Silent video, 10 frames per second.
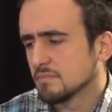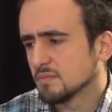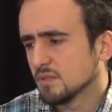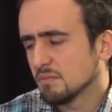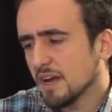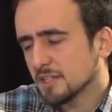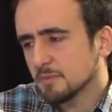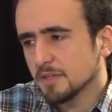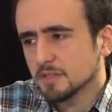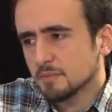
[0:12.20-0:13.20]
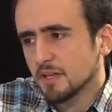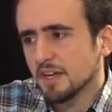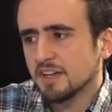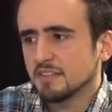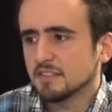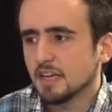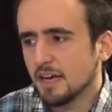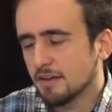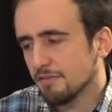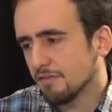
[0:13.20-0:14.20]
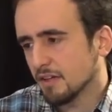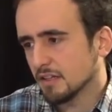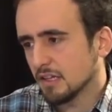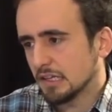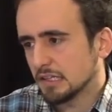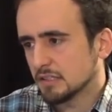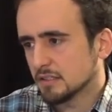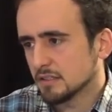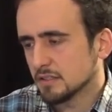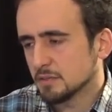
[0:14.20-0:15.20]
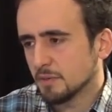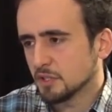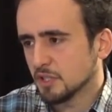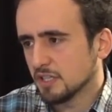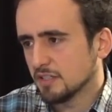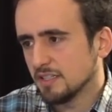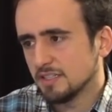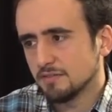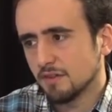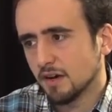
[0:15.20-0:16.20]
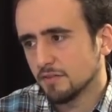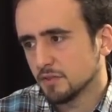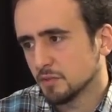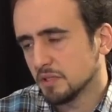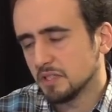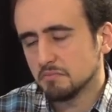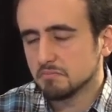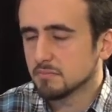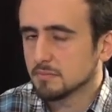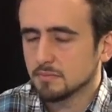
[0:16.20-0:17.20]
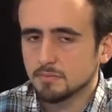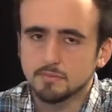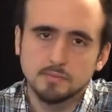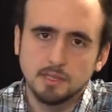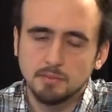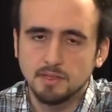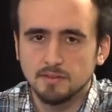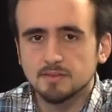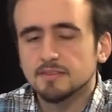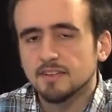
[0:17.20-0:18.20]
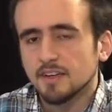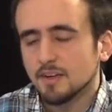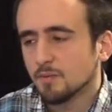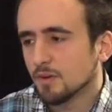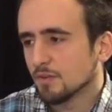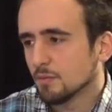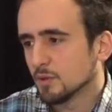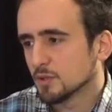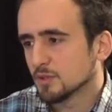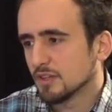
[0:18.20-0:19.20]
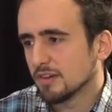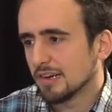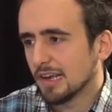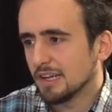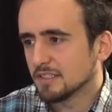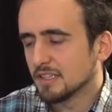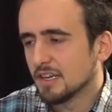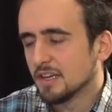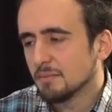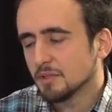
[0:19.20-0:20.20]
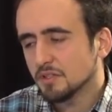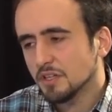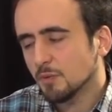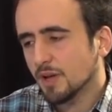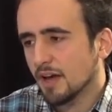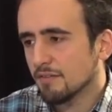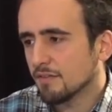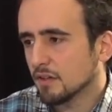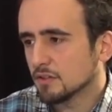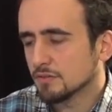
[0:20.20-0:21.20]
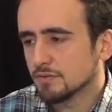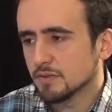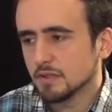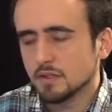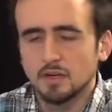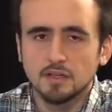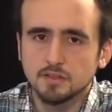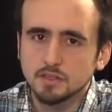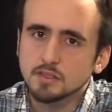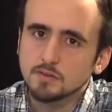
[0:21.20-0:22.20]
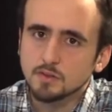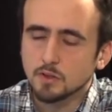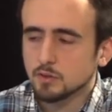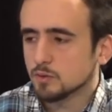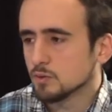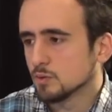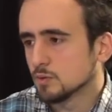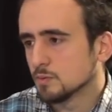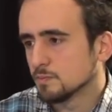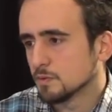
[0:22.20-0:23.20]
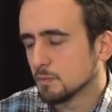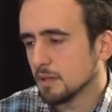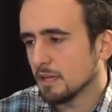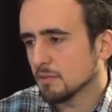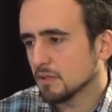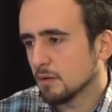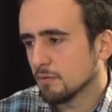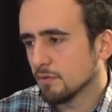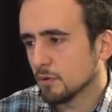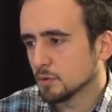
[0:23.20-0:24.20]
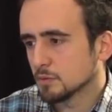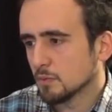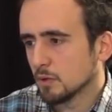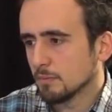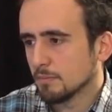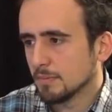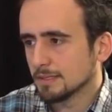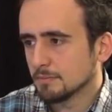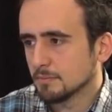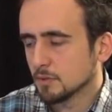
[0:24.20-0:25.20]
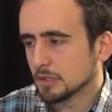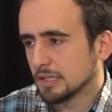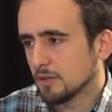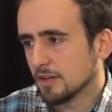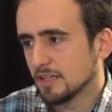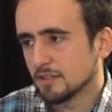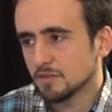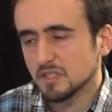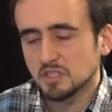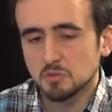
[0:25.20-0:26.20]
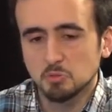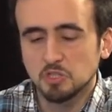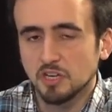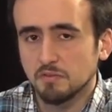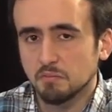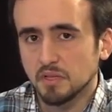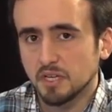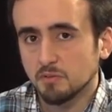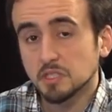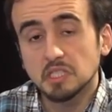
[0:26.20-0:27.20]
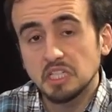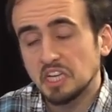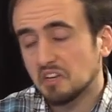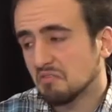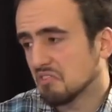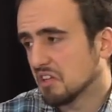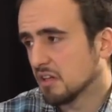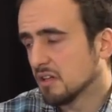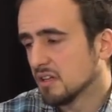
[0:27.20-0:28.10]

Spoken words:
With my experience playing it, I felt like especially ED5 should be maybe one of the most concerning lines. But here we have a lot of alternatives, a lot to play, but I will focus mostly on knight f6, which I've been playing recently, and I feel